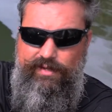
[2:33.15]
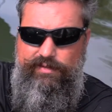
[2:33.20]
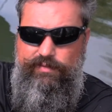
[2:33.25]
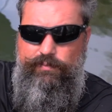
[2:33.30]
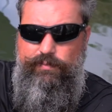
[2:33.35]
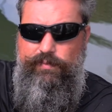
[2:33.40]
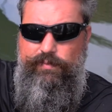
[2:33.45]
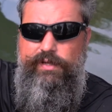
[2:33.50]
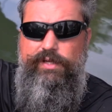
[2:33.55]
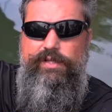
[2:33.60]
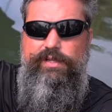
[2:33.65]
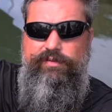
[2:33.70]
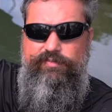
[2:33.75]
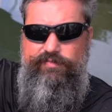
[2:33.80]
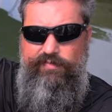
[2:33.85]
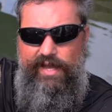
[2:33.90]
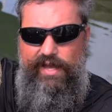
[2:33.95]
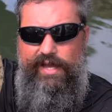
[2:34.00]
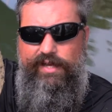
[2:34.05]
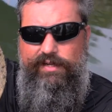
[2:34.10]
that will
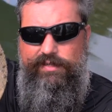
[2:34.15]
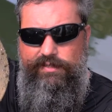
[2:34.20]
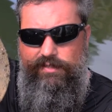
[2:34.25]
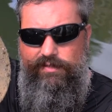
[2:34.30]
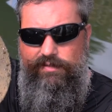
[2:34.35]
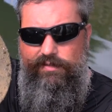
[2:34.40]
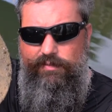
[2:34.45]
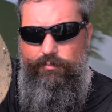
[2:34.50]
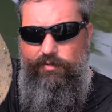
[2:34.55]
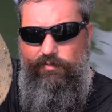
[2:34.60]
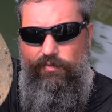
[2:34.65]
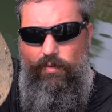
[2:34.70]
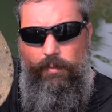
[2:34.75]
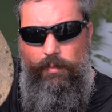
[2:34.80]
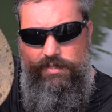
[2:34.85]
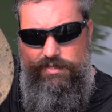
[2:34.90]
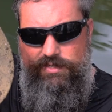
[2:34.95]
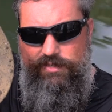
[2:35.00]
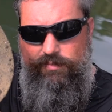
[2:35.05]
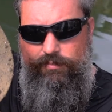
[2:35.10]
affect the
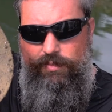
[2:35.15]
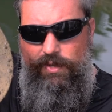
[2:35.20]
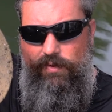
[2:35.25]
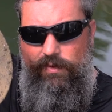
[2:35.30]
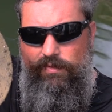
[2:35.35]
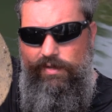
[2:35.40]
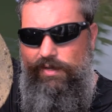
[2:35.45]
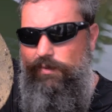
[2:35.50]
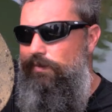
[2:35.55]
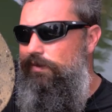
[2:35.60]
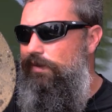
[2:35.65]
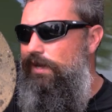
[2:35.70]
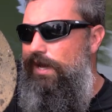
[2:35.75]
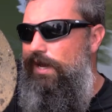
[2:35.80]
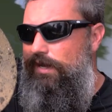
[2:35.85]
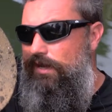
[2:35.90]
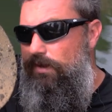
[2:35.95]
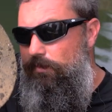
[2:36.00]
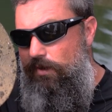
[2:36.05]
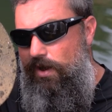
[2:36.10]
performance of the boat and will
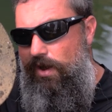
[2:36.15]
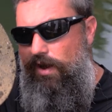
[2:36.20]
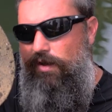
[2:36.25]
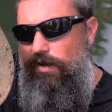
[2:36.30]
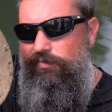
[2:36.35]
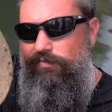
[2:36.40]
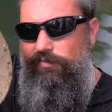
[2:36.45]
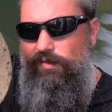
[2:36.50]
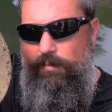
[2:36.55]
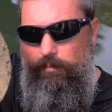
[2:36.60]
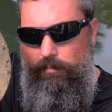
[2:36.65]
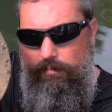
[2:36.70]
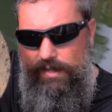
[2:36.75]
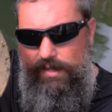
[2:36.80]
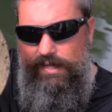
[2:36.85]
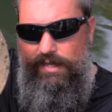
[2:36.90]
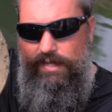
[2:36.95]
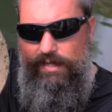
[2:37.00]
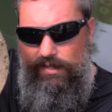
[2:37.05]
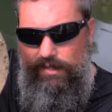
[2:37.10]
not come off
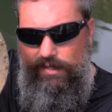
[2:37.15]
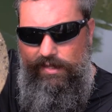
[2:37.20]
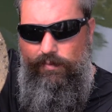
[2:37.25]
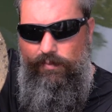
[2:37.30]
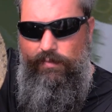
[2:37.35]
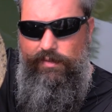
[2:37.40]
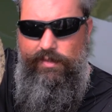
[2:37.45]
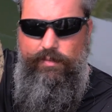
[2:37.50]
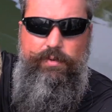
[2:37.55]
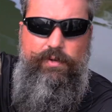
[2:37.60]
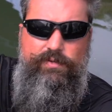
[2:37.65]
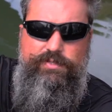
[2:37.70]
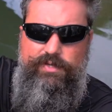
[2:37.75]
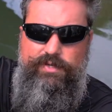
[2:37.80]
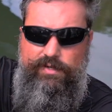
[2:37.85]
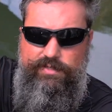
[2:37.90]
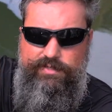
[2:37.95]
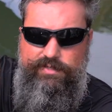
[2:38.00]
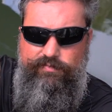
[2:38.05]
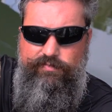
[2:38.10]
immediately when the boat
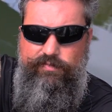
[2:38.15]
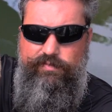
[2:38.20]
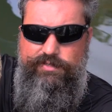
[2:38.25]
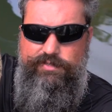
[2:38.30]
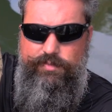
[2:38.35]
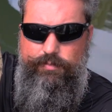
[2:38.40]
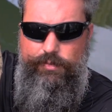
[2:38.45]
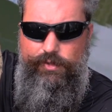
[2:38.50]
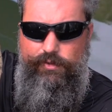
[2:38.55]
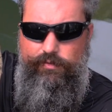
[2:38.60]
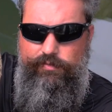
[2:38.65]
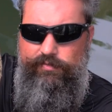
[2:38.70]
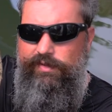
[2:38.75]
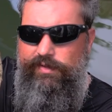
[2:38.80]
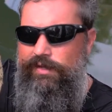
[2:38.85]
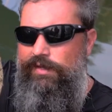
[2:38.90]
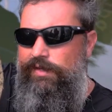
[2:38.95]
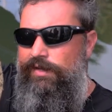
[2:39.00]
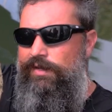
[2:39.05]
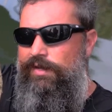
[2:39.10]
starts to move.
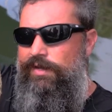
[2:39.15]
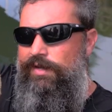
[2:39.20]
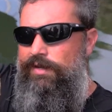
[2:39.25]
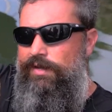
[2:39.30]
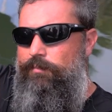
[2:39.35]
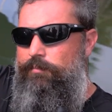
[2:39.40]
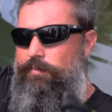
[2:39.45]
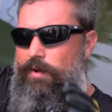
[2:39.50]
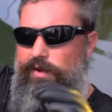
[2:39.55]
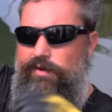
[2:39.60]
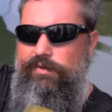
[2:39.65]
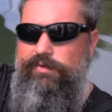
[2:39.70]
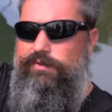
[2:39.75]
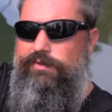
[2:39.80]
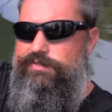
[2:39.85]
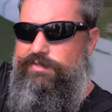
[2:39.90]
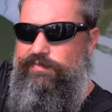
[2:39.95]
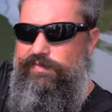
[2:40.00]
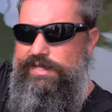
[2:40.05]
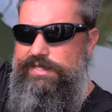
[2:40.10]

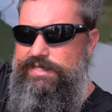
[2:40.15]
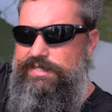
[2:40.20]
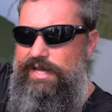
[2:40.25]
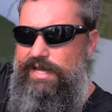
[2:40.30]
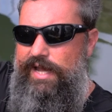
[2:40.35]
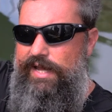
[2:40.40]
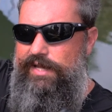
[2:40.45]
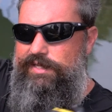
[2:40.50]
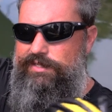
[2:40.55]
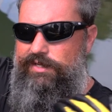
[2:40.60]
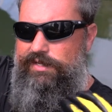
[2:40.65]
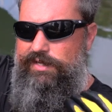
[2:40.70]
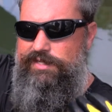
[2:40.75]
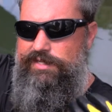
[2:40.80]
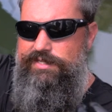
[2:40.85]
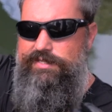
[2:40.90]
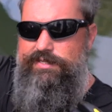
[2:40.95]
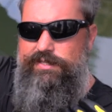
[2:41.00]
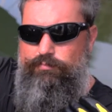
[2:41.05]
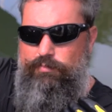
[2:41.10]
Barnacles of this size are going
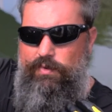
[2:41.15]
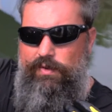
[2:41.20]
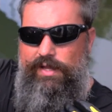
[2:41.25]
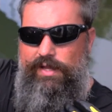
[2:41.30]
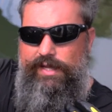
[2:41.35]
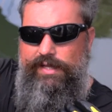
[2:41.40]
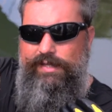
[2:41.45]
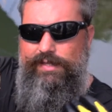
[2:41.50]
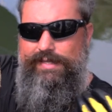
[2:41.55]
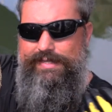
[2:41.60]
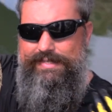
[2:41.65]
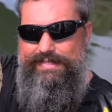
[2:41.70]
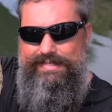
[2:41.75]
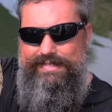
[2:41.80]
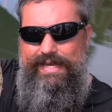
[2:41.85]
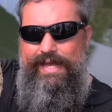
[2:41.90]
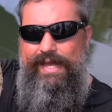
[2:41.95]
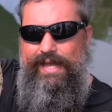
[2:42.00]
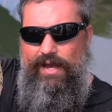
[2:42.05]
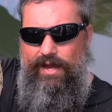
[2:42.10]
to more likely to
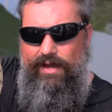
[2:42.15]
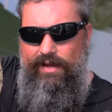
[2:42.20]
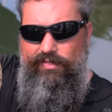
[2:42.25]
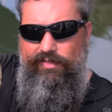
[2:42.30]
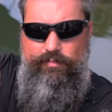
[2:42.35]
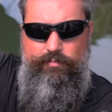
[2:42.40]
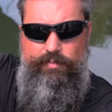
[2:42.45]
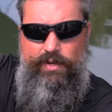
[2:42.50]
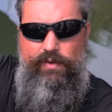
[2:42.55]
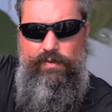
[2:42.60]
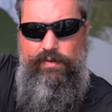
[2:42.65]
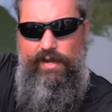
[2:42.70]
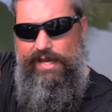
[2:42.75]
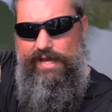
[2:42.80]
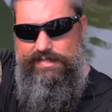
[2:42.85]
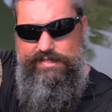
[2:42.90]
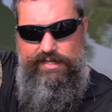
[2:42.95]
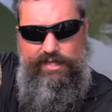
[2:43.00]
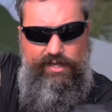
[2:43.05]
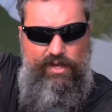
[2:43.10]
stay on the boat
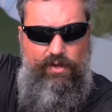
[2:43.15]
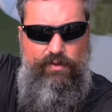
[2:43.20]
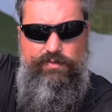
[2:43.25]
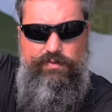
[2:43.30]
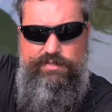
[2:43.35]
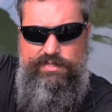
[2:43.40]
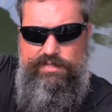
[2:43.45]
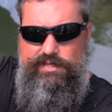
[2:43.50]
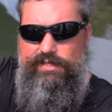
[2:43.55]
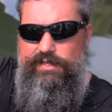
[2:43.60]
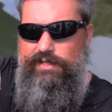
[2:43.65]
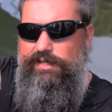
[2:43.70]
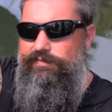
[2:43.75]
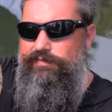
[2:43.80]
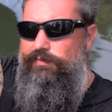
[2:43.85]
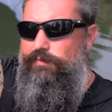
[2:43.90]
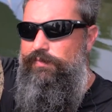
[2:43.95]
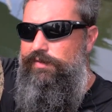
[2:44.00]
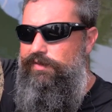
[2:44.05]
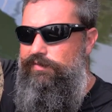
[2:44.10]
as it goes,
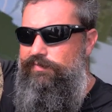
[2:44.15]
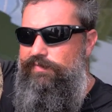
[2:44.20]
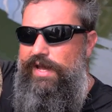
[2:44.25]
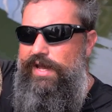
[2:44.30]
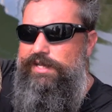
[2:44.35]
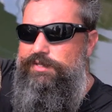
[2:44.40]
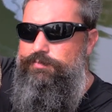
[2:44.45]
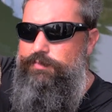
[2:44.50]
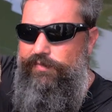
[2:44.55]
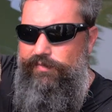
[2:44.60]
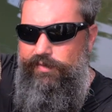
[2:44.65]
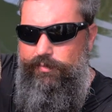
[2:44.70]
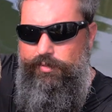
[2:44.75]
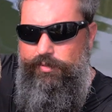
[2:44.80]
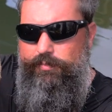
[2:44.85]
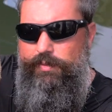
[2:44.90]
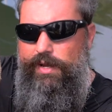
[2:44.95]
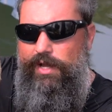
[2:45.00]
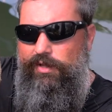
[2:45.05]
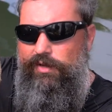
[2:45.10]
even with a fast-moving
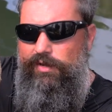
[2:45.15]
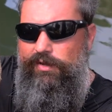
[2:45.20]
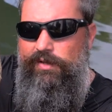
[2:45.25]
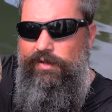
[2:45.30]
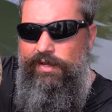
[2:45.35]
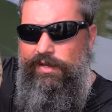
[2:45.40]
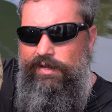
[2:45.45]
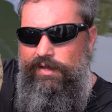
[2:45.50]
propeller.